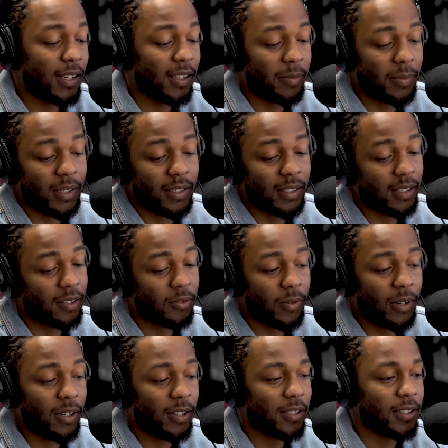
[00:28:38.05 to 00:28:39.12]
It could be another
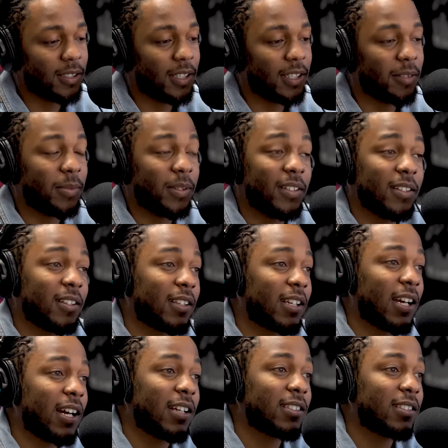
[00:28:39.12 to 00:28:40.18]
word, it could be another
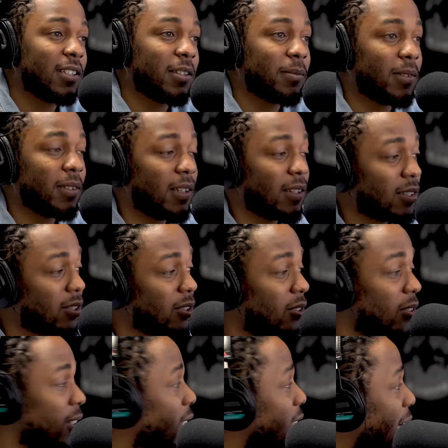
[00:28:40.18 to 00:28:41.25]
concept, another
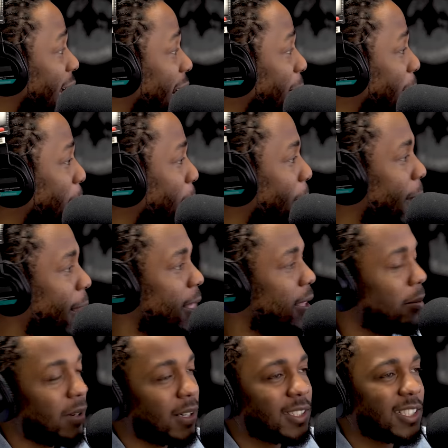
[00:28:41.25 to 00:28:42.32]
song, another album,
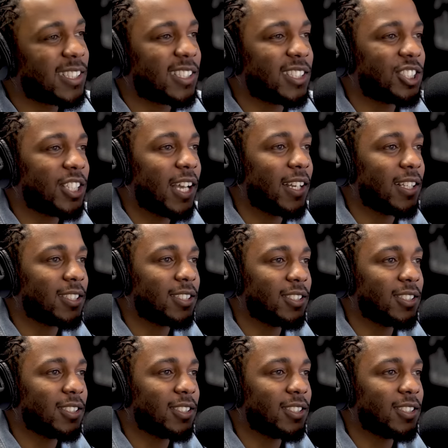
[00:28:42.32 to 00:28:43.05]
but it's just a challenge.